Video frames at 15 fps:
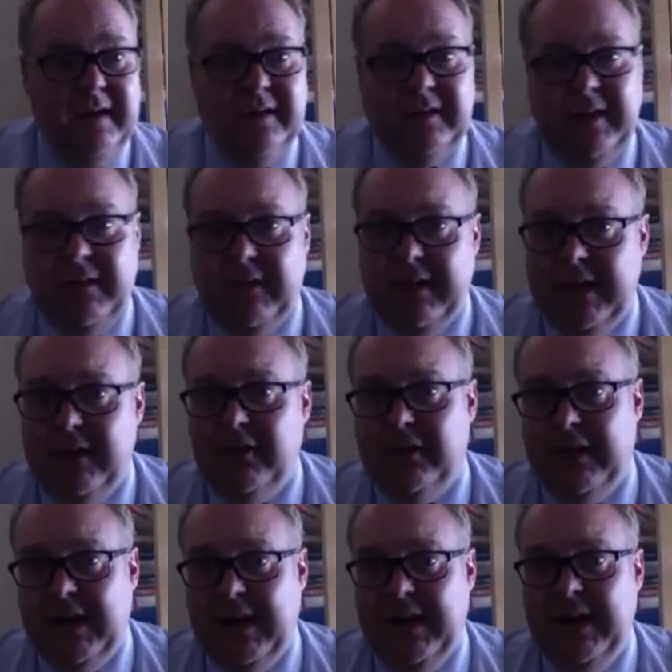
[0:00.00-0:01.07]
year 7
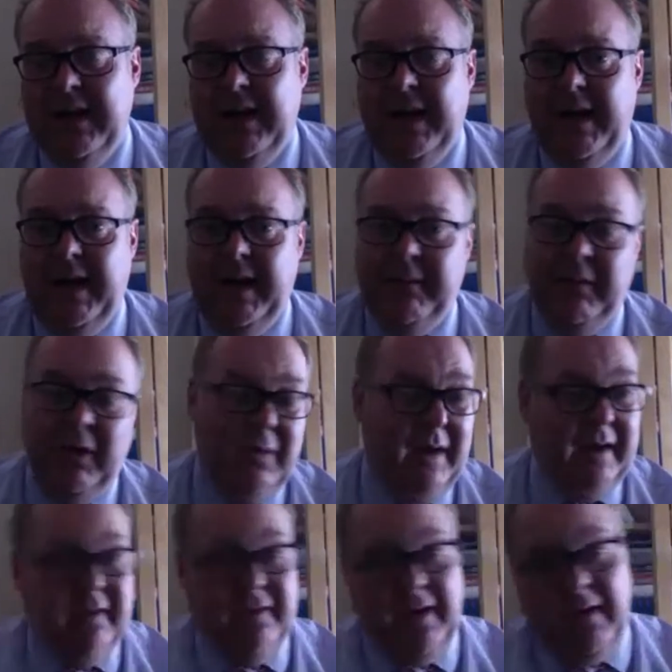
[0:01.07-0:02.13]
this year,
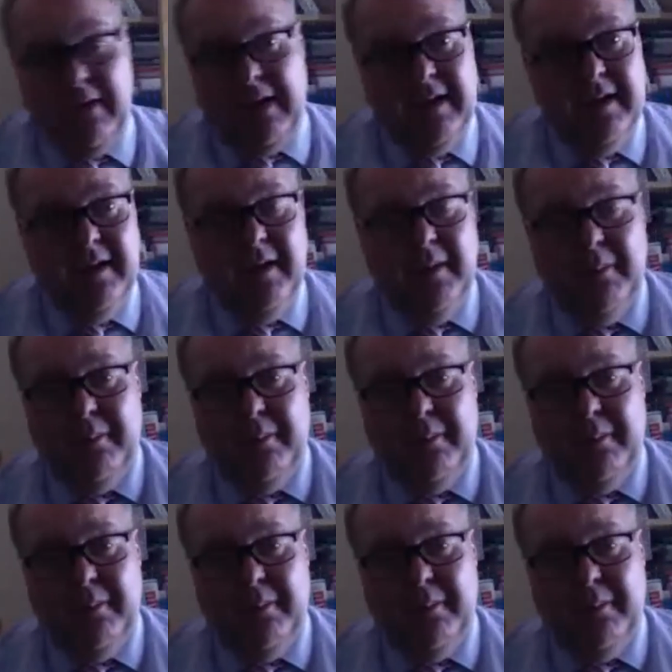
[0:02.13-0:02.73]
who had a very